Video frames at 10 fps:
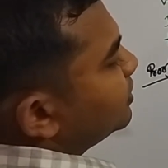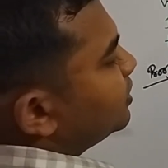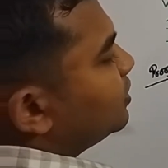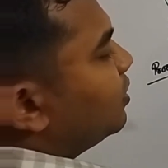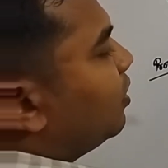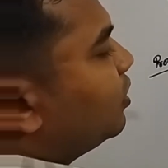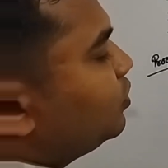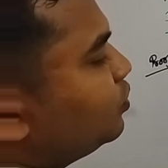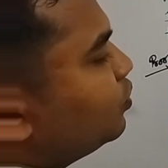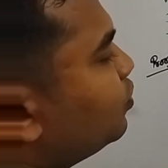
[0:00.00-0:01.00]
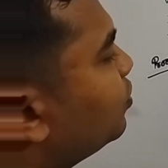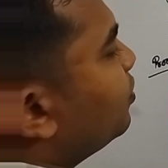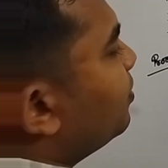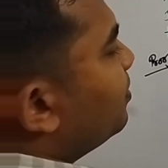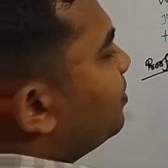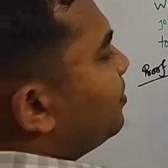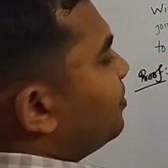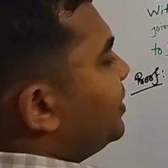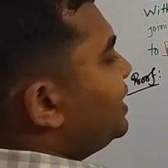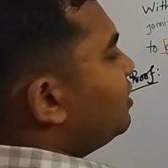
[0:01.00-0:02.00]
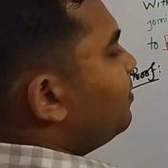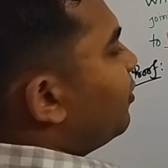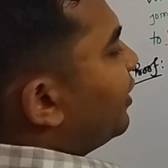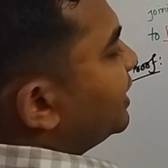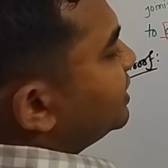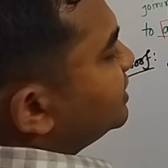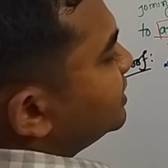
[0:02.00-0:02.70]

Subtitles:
or 2 middle points